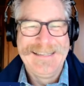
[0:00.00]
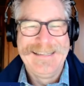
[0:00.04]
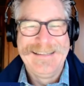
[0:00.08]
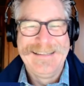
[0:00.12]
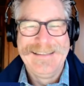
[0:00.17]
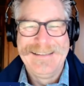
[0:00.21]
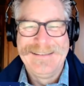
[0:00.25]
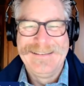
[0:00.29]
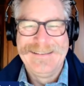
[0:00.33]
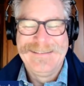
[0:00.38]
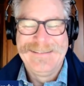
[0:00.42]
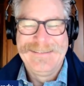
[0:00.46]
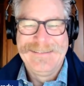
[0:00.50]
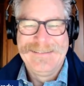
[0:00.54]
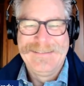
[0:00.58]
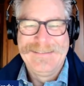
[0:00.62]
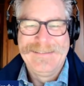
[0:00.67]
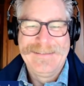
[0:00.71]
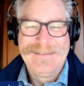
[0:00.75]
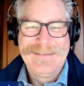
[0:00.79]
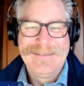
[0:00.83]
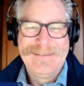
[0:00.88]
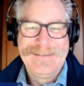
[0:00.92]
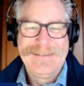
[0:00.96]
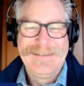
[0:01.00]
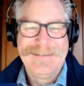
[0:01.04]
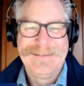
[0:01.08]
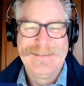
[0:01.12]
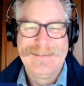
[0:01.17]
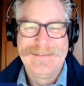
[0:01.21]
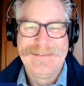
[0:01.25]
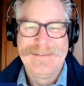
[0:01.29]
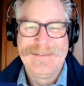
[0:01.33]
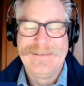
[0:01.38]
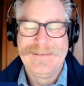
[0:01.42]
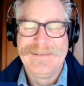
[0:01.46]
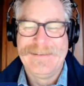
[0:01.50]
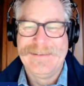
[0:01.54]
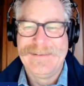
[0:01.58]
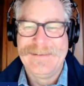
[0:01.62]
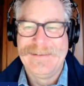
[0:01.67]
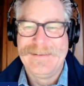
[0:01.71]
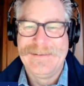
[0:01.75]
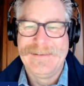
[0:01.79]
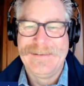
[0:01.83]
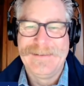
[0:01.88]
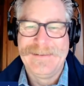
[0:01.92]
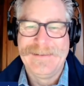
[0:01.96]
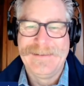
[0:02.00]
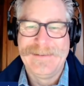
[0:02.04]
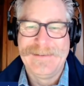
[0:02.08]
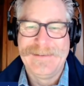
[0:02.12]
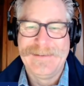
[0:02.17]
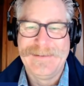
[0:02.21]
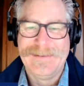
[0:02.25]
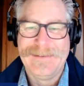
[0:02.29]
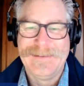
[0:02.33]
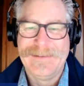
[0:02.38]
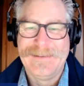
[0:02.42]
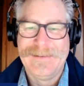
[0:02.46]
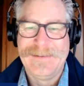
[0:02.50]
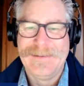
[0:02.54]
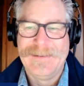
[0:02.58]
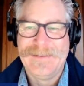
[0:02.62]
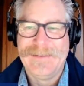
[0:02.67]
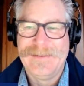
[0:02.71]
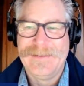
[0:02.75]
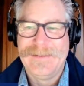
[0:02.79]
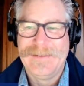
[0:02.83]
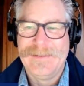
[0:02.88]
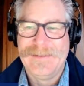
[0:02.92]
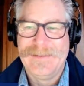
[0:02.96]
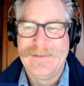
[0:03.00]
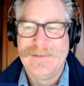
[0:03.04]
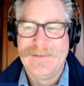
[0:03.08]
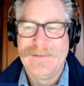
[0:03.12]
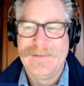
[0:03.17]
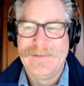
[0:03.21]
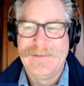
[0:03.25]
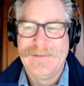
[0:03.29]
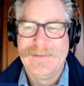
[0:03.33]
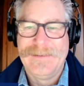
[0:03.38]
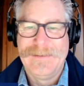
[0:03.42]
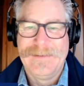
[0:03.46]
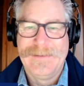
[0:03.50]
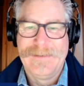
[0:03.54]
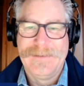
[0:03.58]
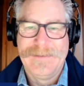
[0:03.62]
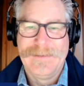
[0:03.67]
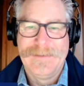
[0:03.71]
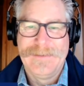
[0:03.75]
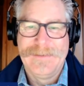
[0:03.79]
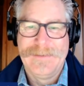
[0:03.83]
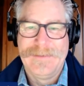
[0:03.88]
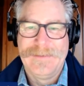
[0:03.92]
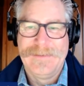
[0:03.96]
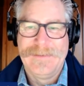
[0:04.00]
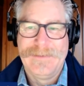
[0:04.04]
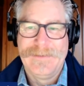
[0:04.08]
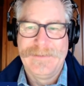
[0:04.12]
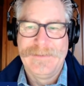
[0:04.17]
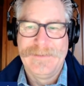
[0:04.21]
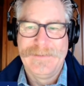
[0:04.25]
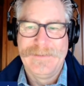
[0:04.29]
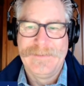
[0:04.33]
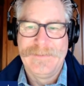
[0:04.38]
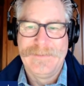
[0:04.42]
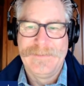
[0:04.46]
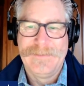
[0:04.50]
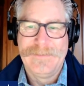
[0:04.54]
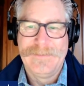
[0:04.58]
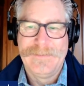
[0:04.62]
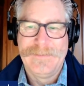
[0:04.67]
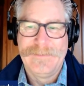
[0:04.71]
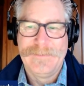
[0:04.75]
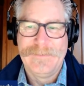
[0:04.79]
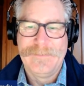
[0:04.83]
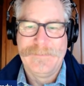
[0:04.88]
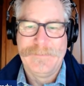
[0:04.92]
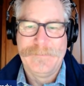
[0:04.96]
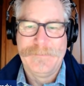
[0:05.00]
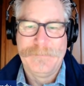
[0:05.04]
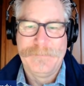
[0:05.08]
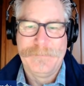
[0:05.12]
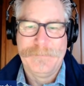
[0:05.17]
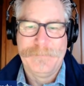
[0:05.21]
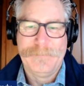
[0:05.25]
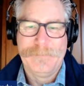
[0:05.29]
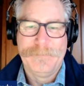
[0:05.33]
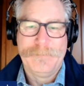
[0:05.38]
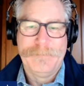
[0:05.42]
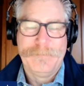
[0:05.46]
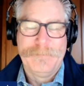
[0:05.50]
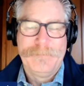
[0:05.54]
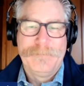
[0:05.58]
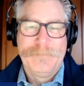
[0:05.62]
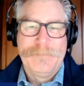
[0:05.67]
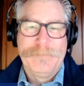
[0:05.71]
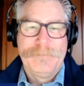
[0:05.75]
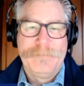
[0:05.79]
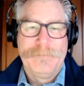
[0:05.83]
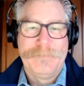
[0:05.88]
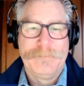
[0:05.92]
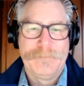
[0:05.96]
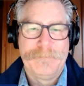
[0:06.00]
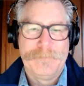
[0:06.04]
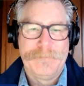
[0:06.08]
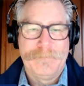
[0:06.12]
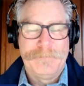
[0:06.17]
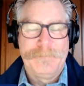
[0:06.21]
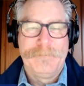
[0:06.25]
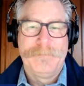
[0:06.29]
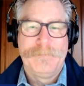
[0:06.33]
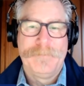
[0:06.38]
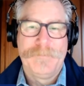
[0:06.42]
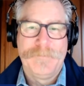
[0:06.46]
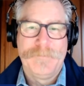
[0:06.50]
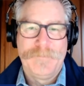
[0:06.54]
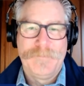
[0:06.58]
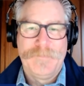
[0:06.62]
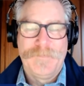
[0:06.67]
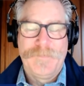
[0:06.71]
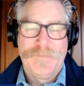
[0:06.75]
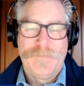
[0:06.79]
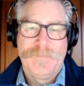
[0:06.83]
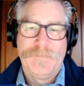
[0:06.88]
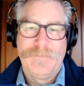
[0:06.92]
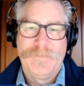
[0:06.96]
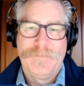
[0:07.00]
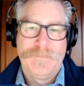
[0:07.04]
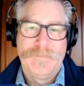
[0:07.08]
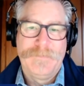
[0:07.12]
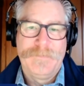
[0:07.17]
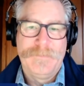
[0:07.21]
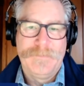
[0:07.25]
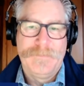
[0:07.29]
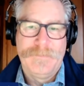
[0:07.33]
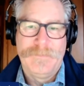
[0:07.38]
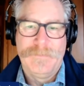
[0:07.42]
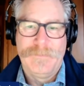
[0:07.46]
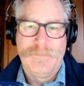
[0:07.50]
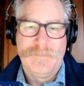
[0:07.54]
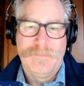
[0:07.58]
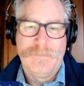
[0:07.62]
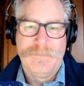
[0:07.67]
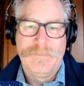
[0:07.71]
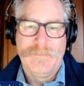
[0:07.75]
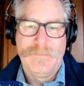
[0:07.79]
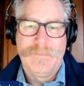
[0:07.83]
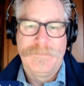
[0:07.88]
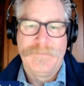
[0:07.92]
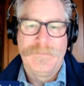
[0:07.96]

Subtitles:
(not speaking)